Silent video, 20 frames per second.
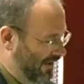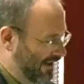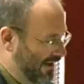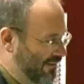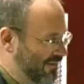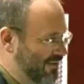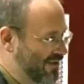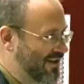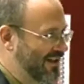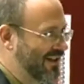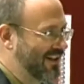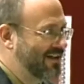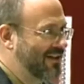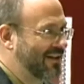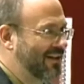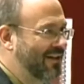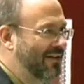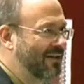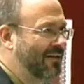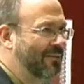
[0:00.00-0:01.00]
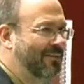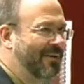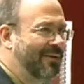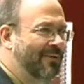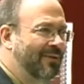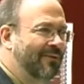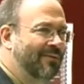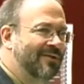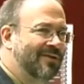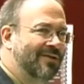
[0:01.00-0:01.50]
I was at the, or
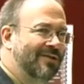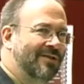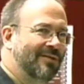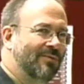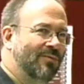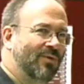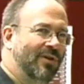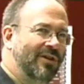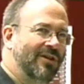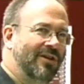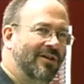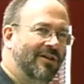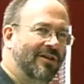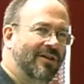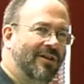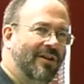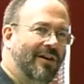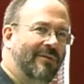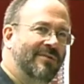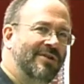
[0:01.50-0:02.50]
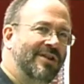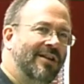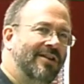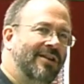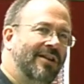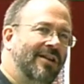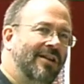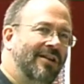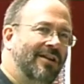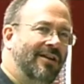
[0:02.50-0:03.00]
maybe it was 1 year ago, I was
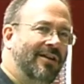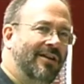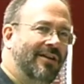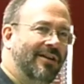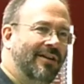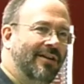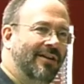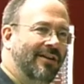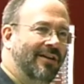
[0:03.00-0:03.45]
at the